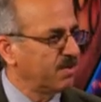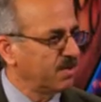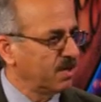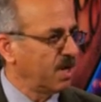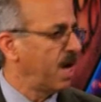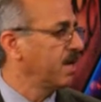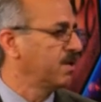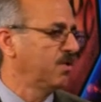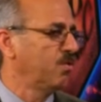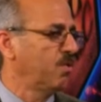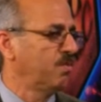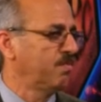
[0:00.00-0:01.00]
like,
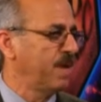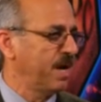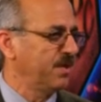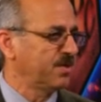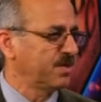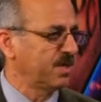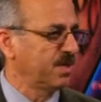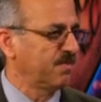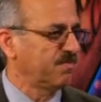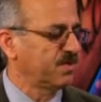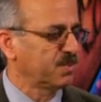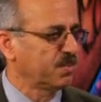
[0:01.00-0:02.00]
Banisa, the
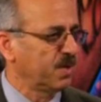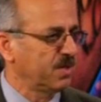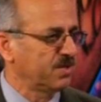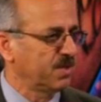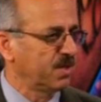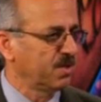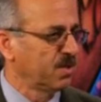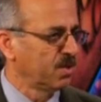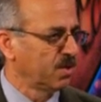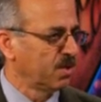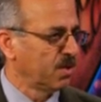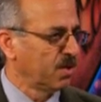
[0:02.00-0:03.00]
first president,
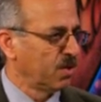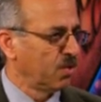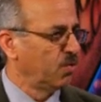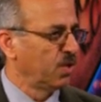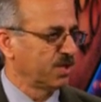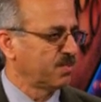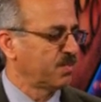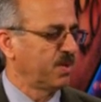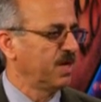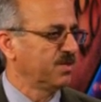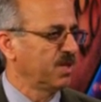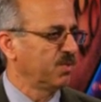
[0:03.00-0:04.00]
who was
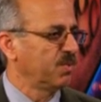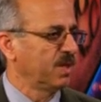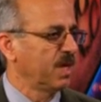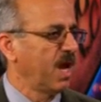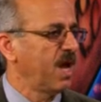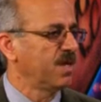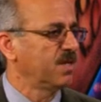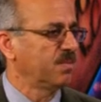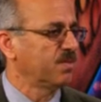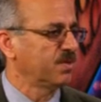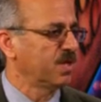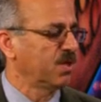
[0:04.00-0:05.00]
president with
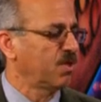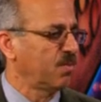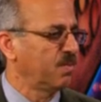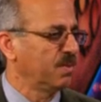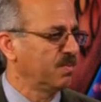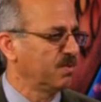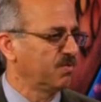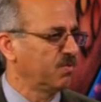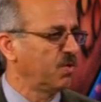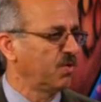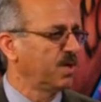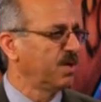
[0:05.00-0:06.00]
80% of people's
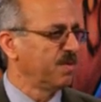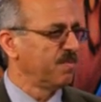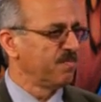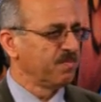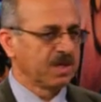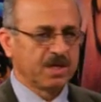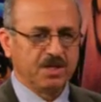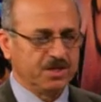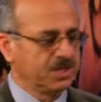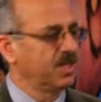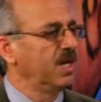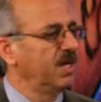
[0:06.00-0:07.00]
vote,
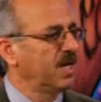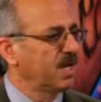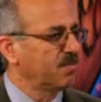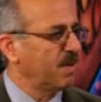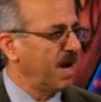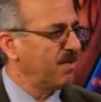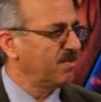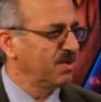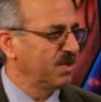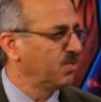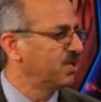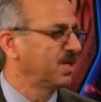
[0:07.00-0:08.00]
still he had power,
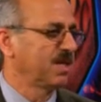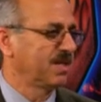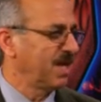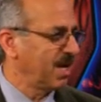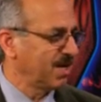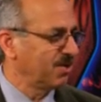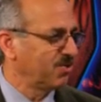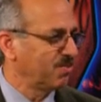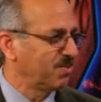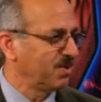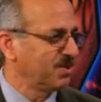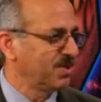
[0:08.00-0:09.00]
he was not taken to
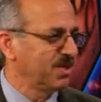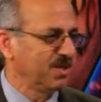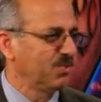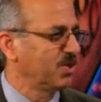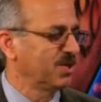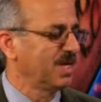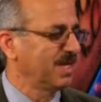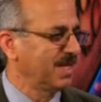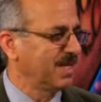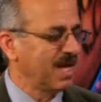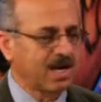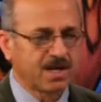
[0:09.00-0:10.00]
prison, he was not
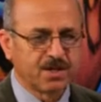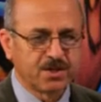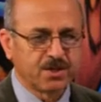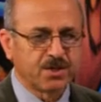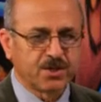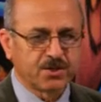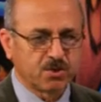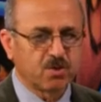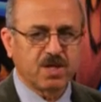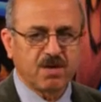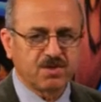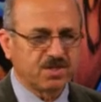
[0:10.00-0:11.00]
attacked. So
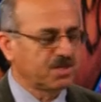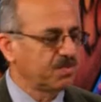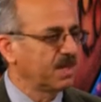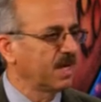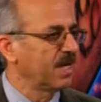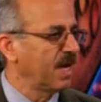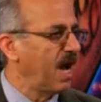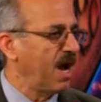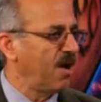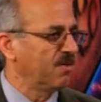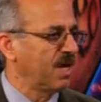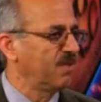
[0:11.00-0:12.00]
they were speaking
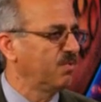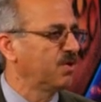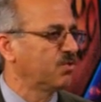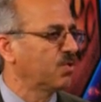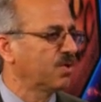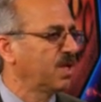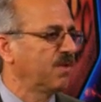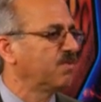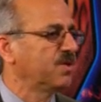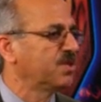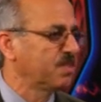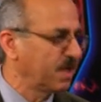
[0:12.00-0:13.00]
out, and we thought they
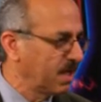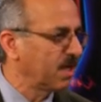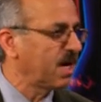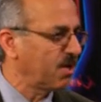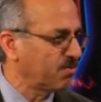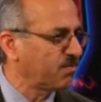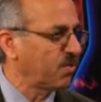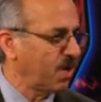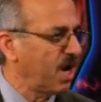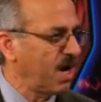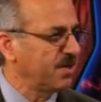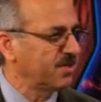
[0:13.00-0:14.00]
were speaking out for us.